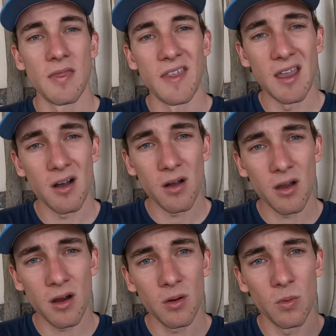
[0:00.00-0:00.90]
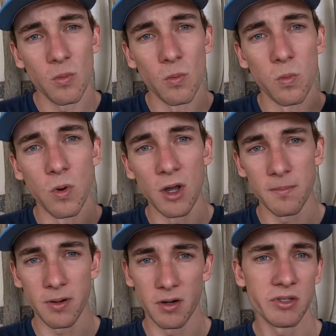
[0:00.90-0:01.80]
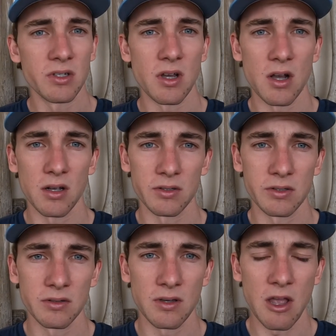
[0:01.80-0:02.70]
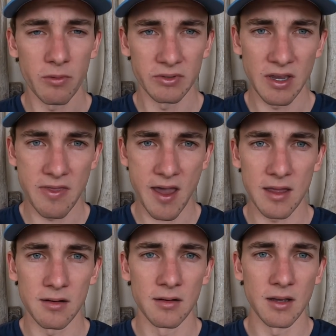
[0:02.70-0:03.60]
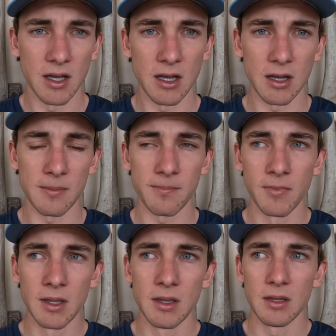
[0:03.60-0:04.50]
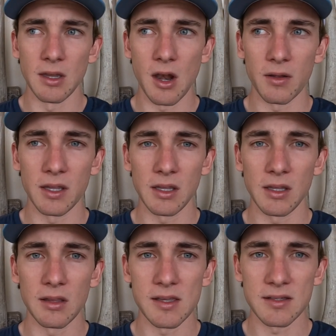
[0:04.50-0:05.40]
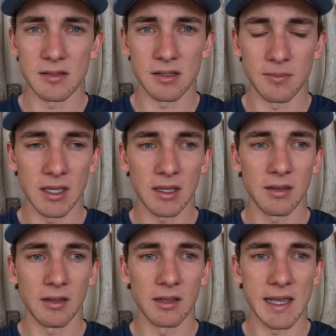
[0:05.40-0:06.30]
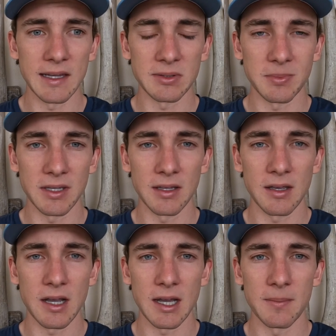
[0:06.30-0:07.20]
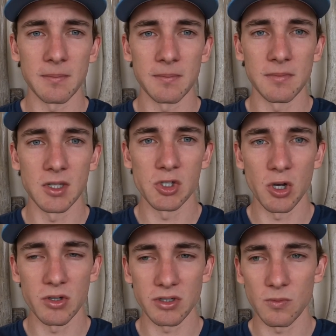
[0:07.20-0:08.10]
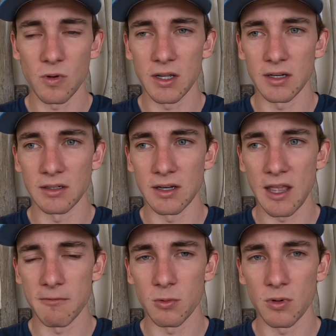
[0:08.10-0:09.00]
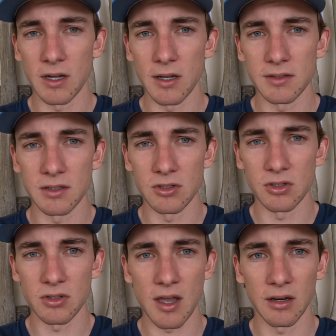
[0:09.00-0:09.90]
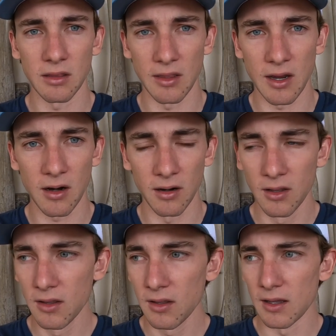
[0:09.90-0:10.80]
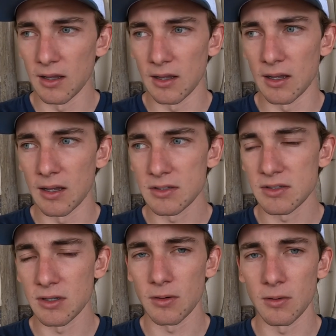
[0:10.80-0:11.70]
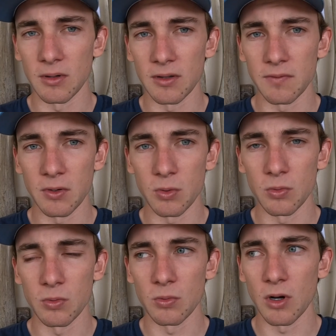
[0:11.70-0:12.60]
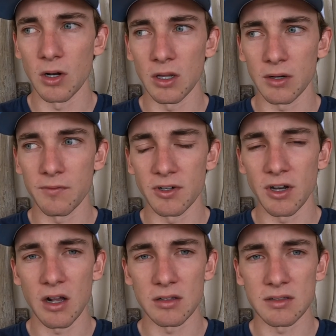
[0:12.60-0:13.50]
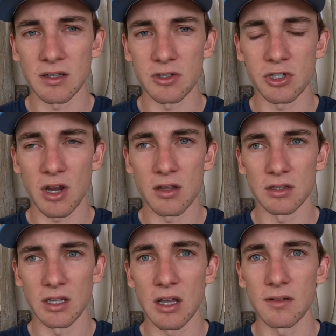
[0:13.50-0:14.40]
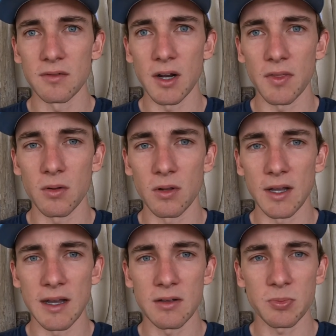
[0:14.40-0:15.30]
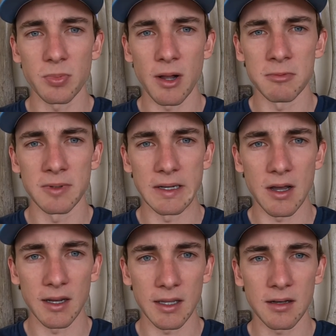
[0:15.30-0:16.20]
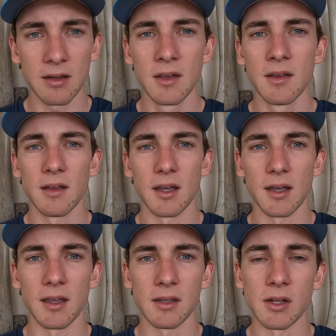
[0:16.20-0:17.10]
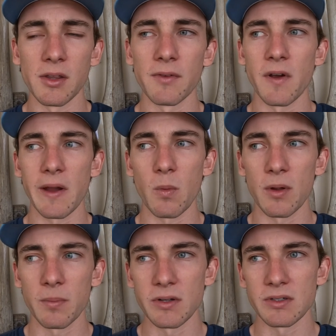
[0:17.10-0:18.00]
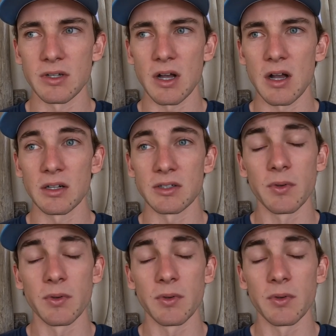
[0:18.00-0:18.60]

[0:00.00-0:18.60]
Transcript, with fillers: They are one person dogs. I will say that. Um, you know, he listens to me, he likes me, I'm the chosen one and everyone else is just kind of there. Uh, so if you are looking for a dog that's gonna share the love around the whole house, probably not it. Uh, you know, they're very one person dogs.